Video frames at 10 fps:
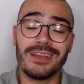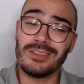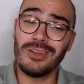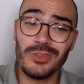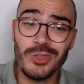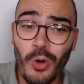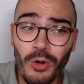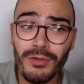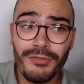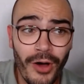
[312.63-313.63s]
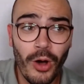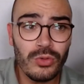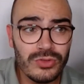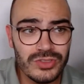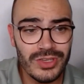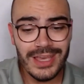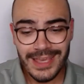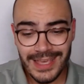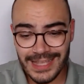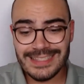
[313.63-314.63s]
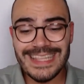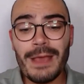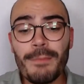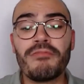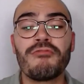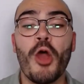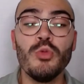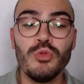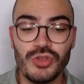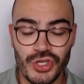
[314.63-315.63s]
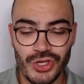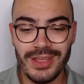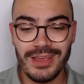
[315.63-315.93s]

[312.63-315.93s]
And it's not your fault. It's the approach.